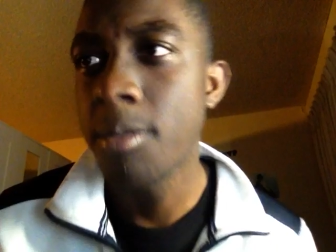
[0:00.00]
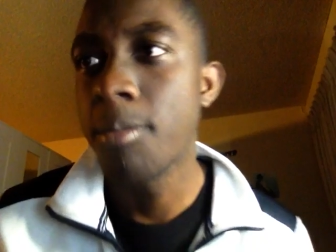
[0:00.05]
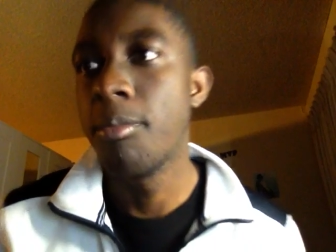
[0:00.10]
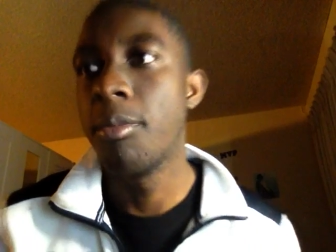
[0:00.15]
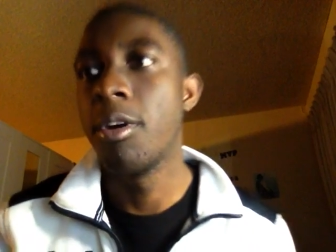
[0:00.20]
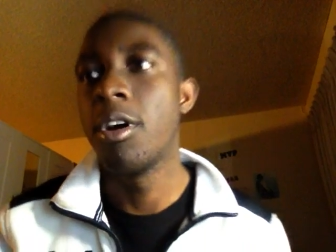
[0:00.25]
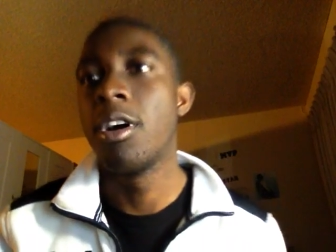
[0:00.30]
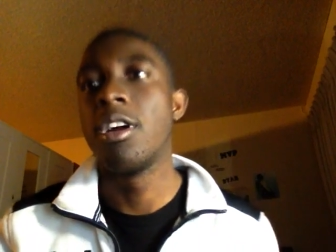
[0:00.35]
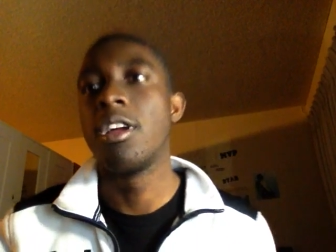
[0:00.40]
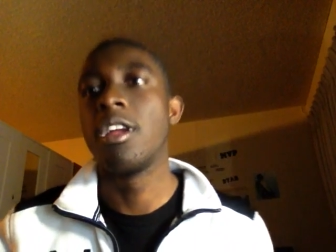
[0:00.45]

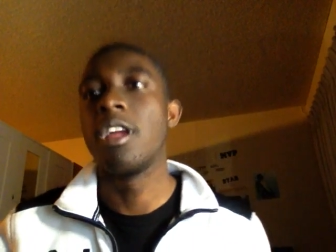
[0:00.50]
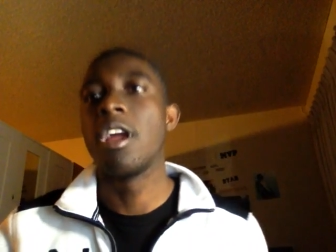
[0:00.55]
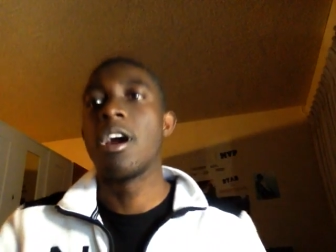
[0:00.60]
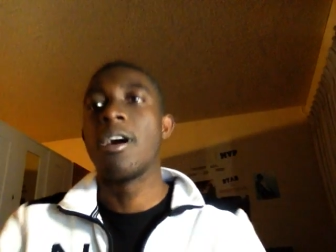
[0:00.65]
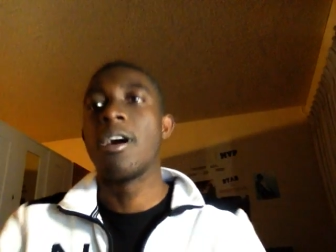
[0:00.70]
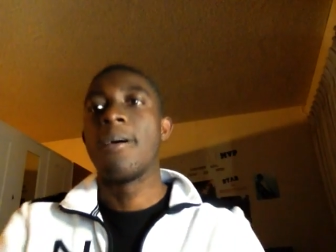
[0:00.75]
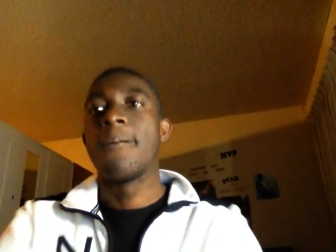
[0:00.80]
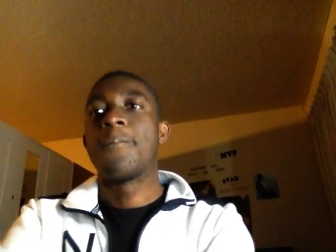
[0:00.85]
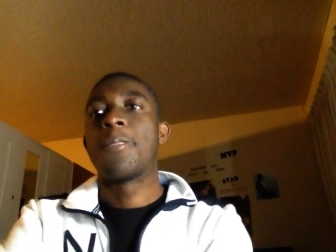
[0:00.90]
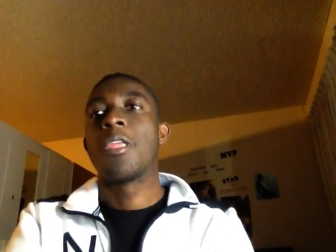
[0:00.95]
but
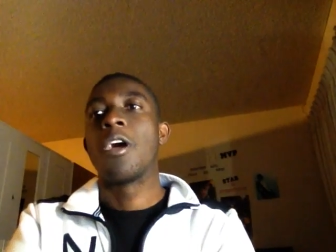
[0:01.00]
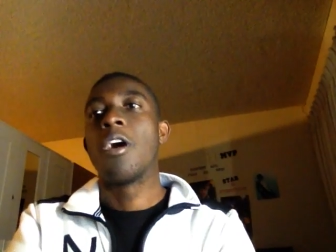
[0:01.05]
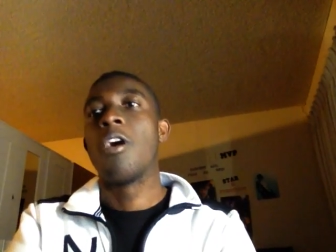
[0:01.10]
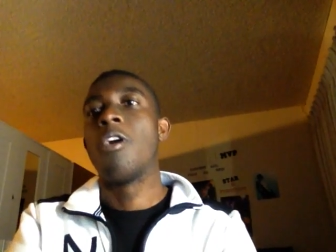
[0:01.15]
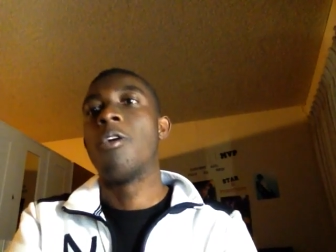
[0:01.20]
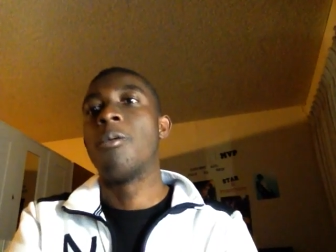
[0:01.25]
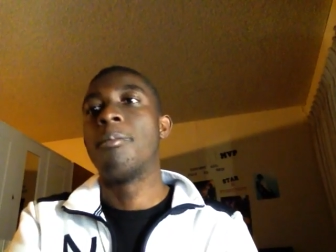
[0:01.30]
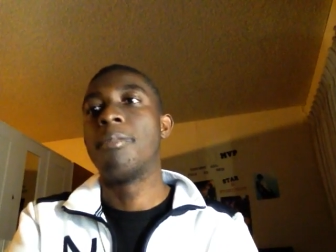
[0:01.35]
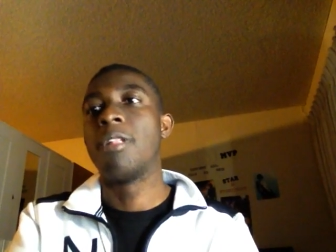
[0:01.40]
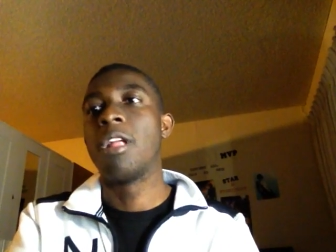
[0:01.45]
yeah,
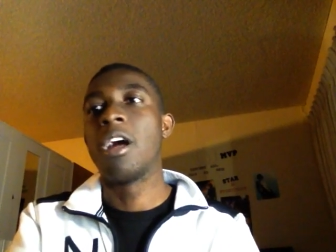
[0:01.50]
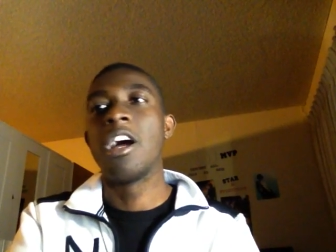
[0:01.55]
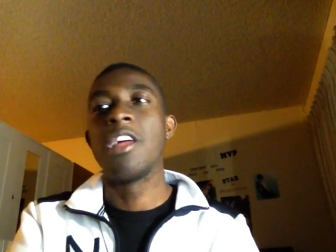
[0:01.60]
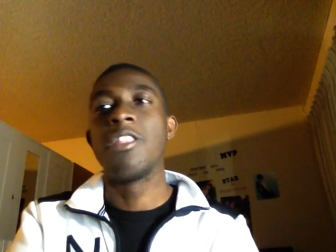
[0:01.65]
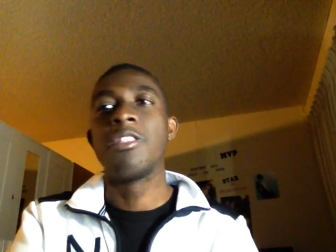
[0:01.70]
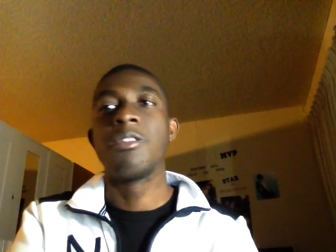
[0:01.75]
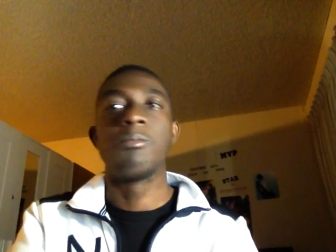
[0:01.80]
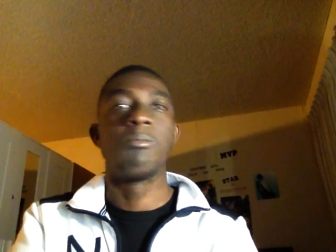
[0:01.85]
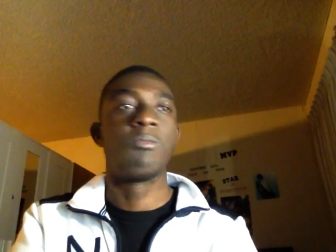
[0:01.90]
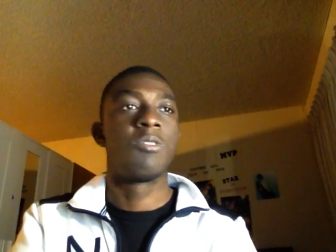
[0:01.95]
I'll apply
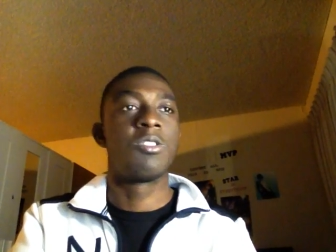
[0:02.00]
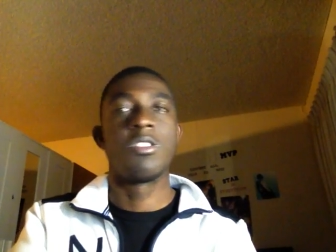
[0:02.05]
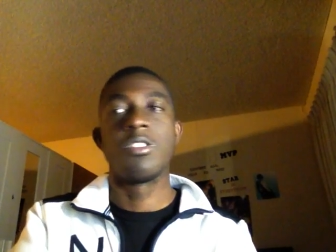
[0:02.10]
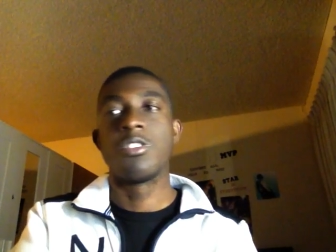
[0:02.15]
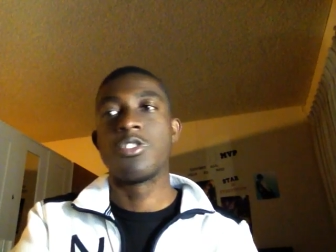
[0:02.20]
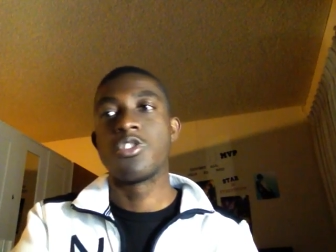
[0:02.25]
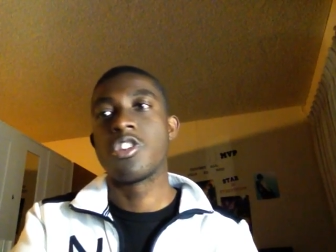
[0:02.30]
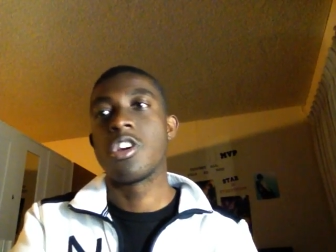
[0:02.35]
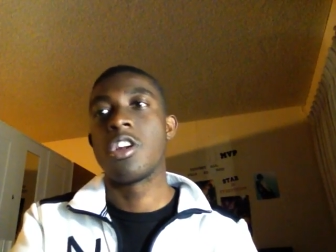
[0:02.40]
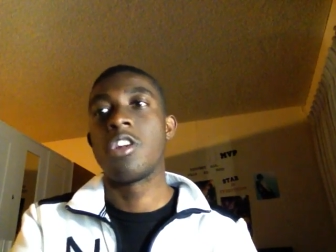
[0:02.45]
them to the
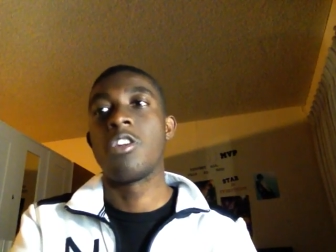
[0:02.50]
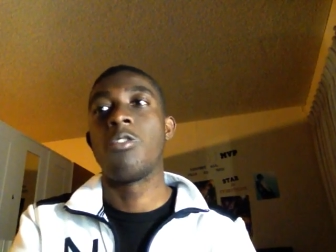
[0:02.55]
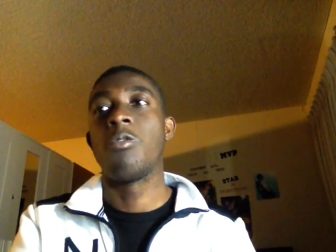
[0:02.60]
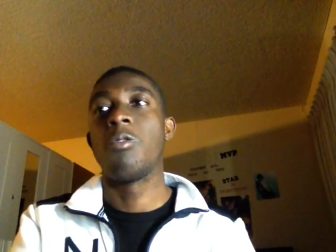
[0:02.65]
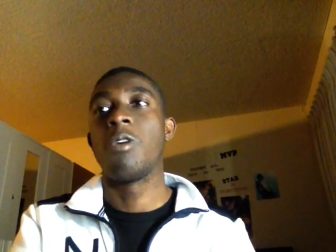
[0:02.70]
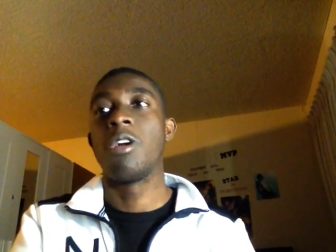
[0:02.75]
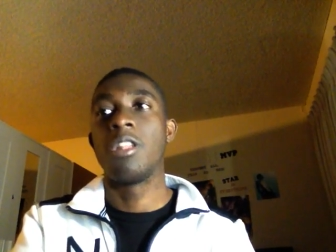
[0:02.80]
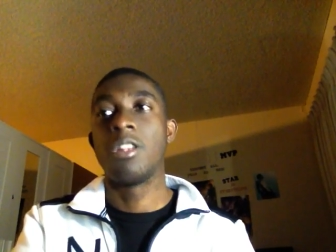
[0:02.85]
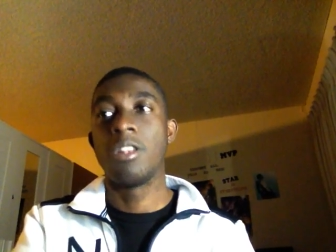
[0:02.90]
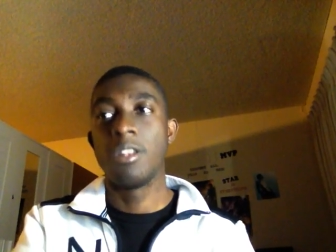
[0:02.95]
channel
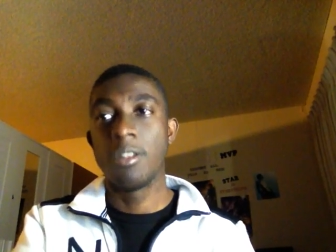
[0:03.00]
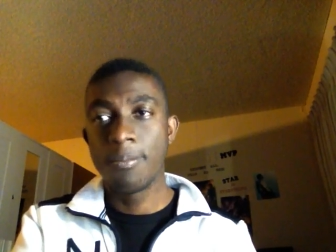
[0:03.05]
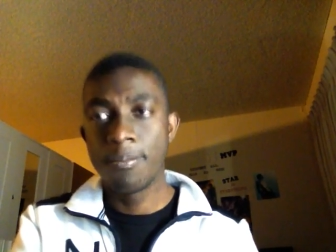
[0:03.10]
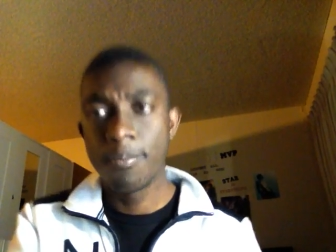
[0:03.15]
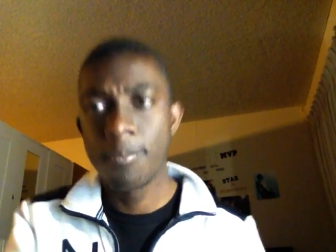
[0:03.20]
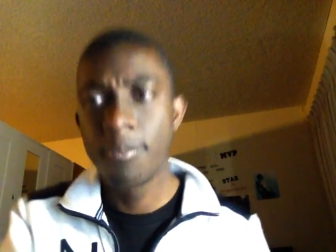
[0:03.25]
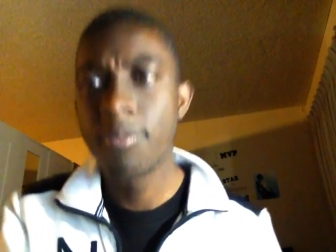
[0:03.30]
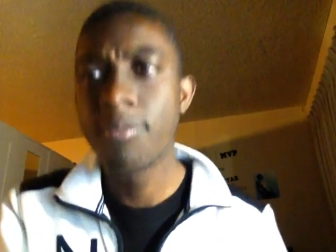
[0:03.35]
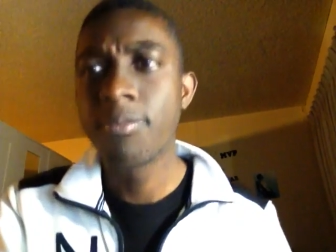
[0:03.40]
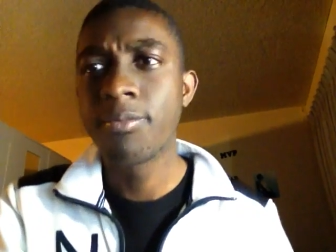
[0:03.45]
when
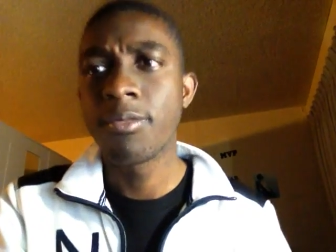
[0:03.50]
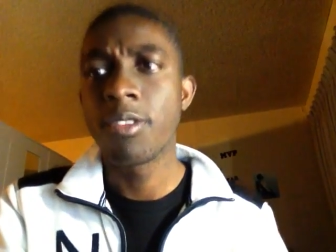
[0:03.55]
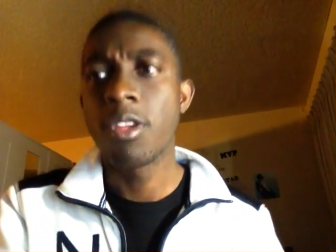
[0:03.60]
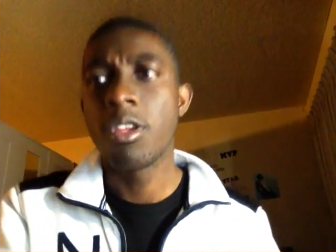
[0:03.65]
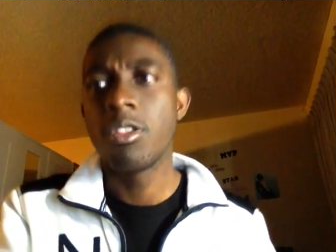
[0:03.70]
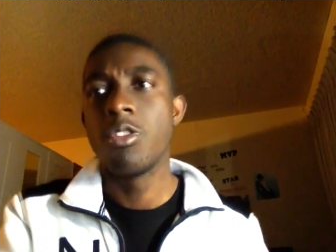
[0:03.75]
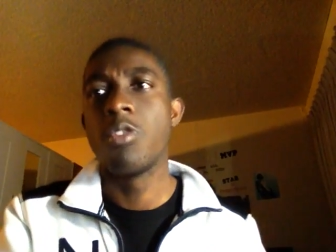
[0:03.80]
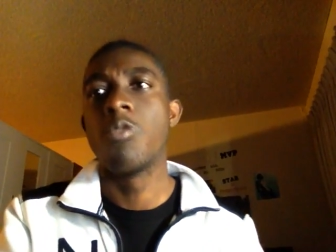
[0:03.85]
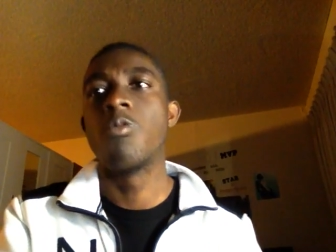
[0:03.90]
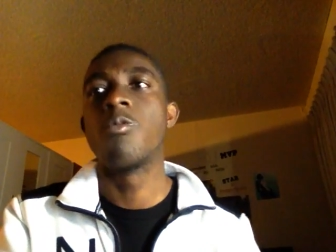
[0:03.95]

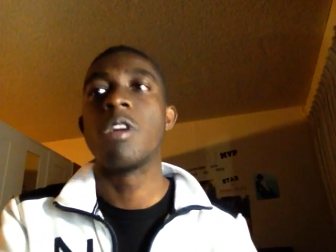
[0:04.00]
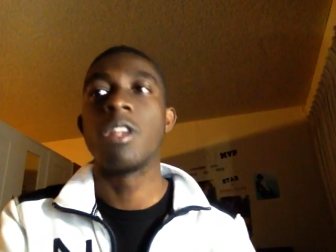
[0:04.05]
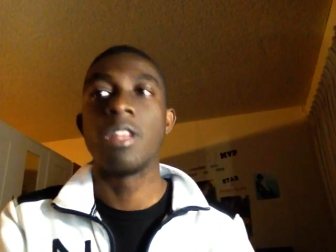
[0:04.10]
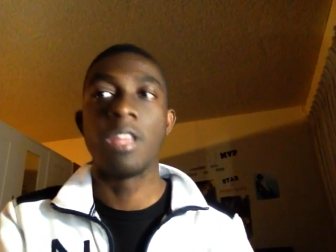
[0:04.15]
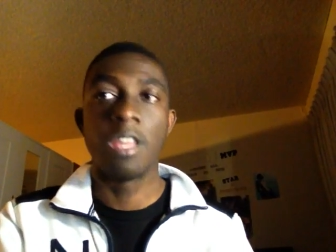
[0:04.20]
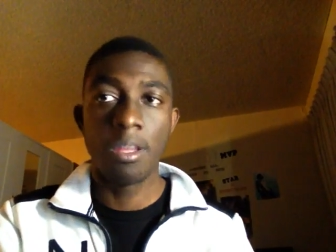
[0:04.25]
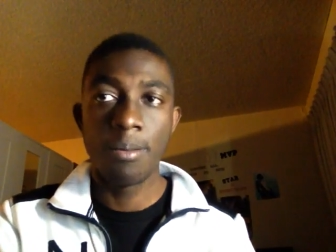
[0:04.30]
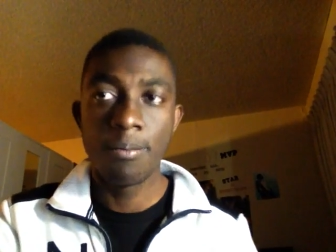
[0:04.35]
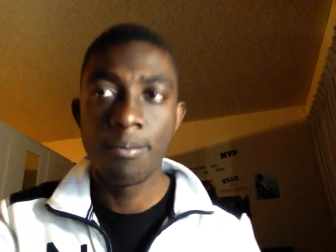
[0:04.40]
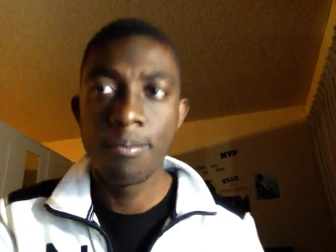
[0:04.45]
they're ready.